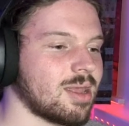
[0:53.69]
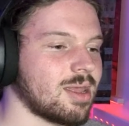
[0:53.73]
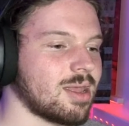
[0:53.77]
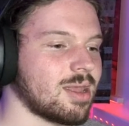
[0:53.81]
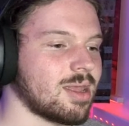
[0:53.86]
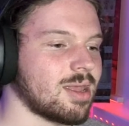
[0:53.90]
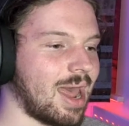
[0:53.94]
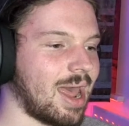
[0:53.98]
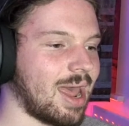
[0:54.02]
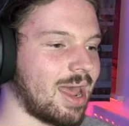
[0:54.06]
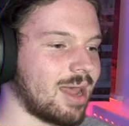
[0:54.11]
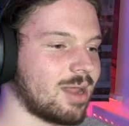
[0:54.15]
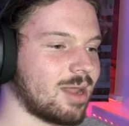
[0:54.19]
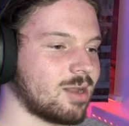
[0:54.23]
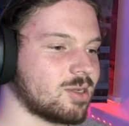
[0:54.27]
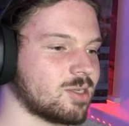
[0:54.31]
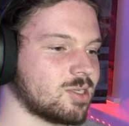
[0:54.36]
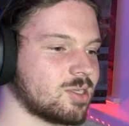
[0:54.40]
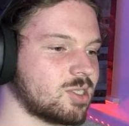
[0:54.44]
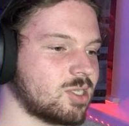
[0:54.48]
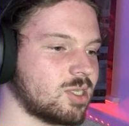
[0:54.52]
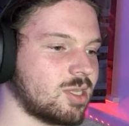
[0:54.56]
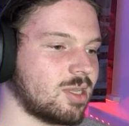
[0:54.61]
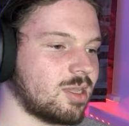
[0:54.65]

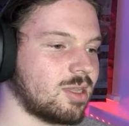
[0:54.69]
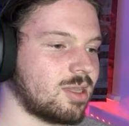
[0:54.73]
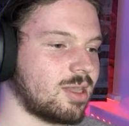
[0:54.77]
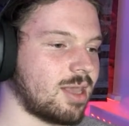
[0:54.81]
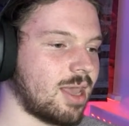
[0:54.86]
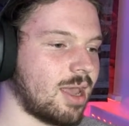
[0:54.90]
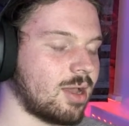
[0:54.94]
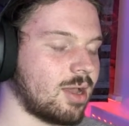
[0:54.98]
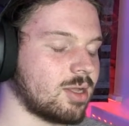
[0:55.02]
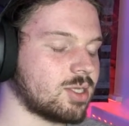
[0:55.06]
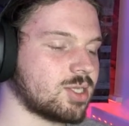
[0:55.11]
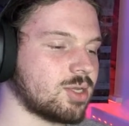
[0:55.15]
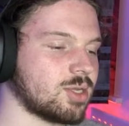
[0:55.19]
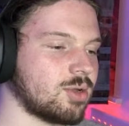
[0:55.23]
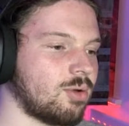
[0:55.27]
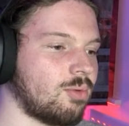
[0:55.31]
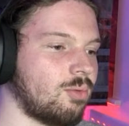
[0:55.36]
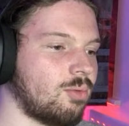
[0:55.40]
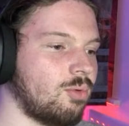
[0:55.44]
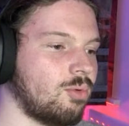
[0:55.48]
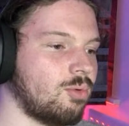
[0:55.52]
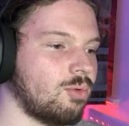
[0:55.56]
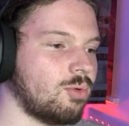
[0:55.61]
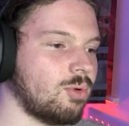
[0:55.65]
and yet
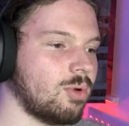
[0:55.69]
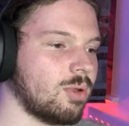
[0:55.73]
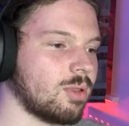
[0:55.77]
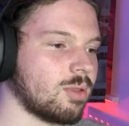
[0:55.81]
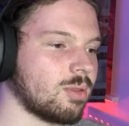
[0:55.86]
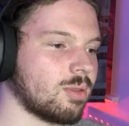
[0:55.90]
all